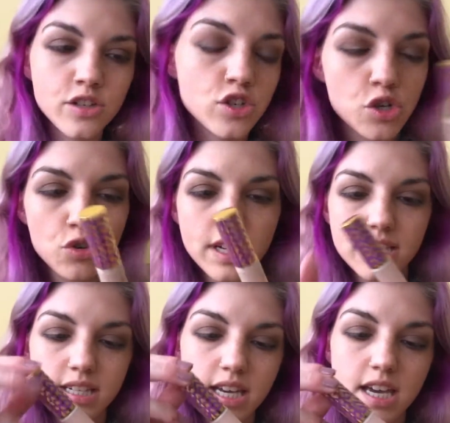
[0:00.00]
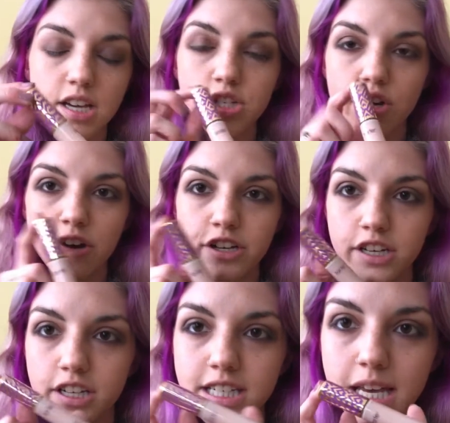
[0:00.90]
trusty Tarte
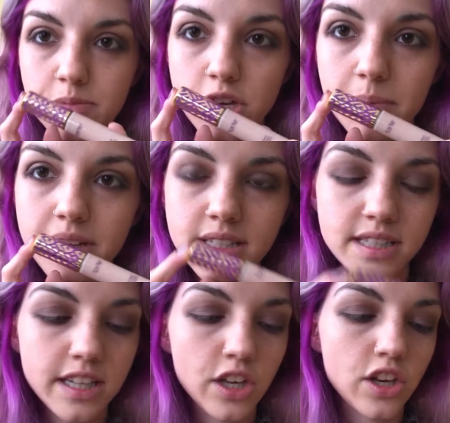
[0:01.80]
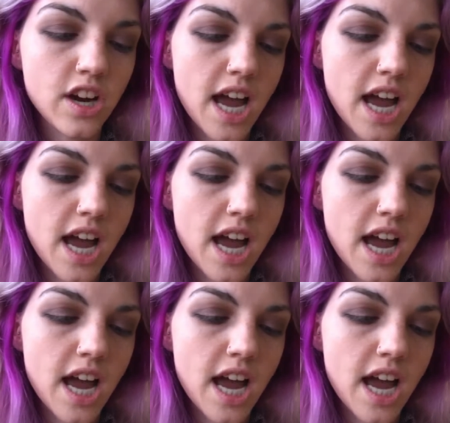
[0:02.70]
Tape Shape Concealer.